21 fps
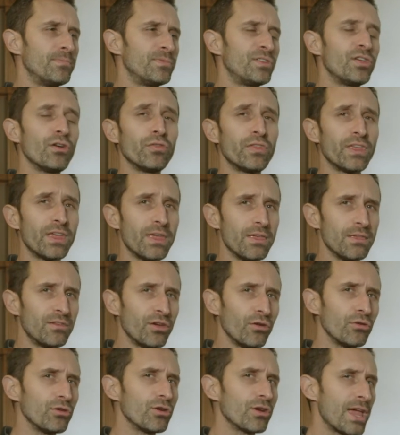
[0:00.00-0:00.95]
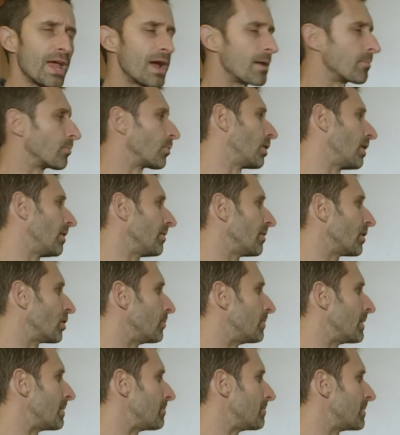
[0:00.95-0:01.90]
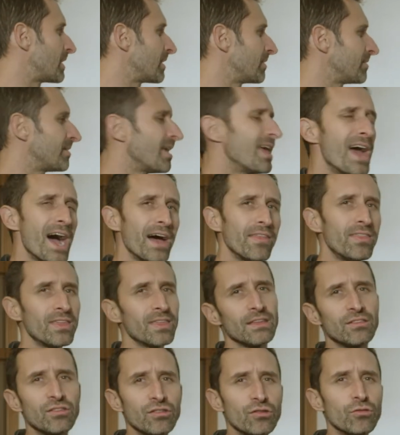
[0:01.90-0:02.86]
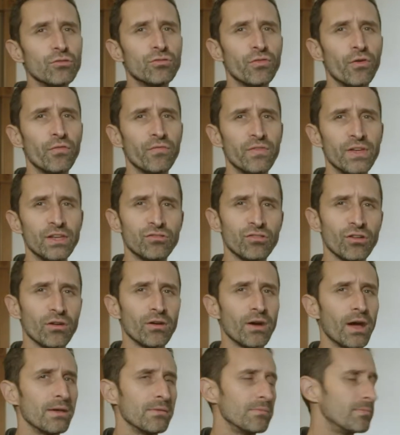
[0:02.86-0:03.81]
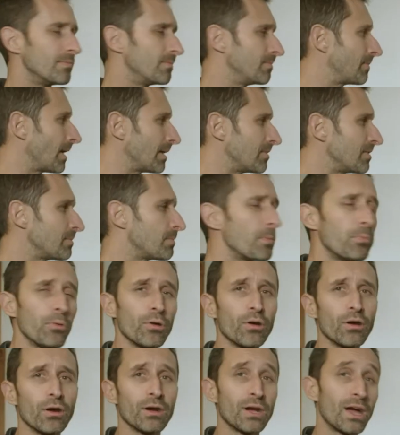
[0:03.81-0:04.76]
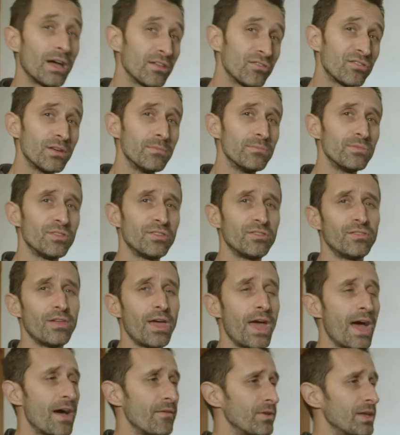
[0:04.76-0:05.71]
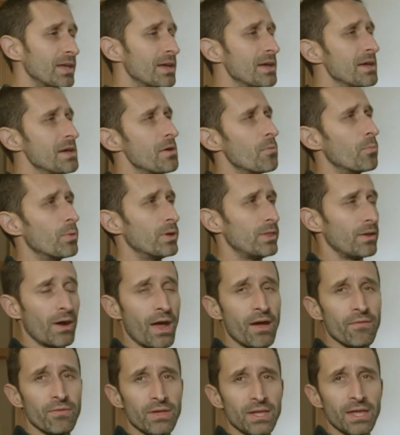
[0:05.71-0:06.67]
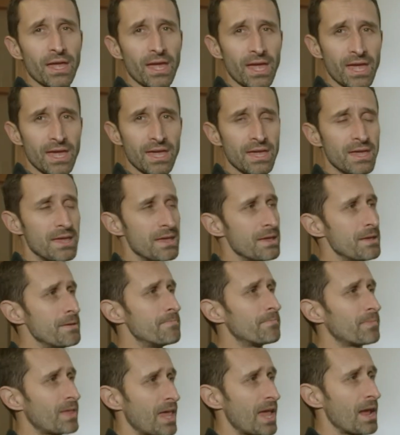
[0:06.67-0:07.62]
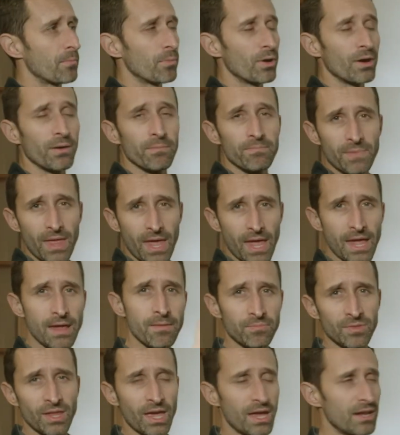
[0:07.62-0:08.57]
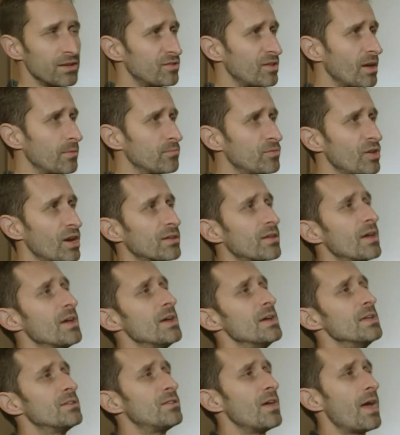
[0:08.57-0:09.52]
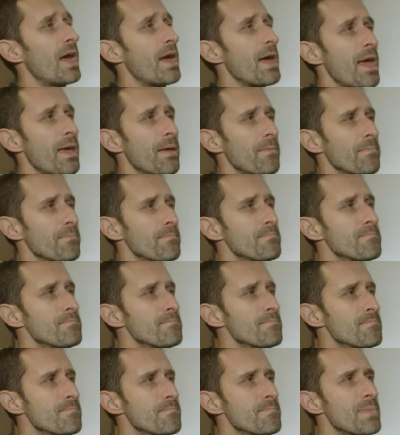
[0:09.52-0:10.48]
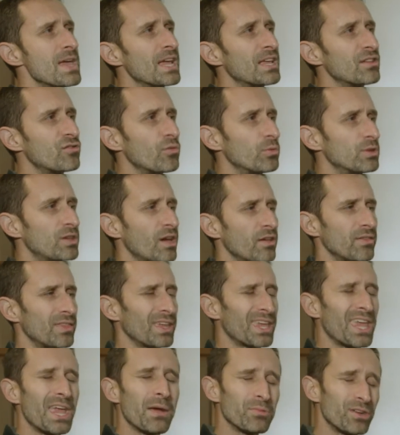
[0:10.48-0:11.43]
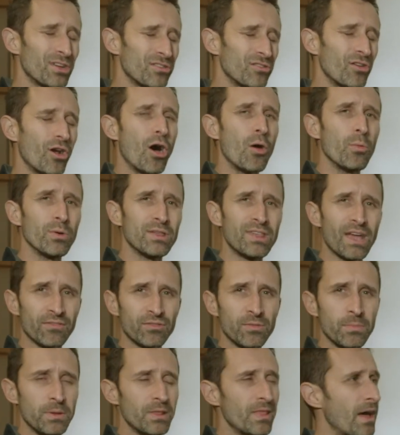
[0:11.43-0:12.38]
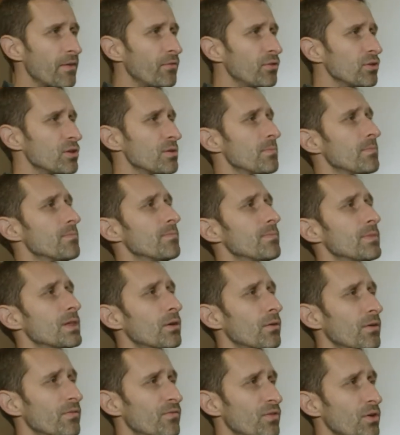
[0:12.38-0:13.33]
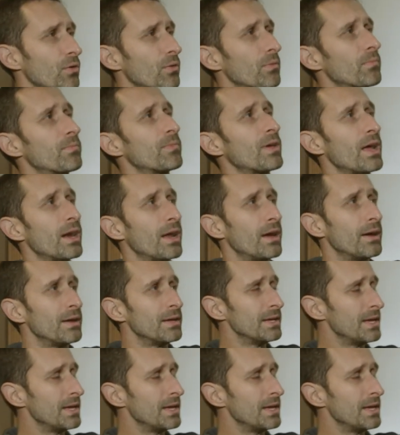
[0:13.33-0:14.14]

tilt your camera a little bit, because I think that's a useful feature. I think people are accustomed to having, when they're having a camera aimed at a subject, to make it so the camera doesn't always have to be level. If you're kind of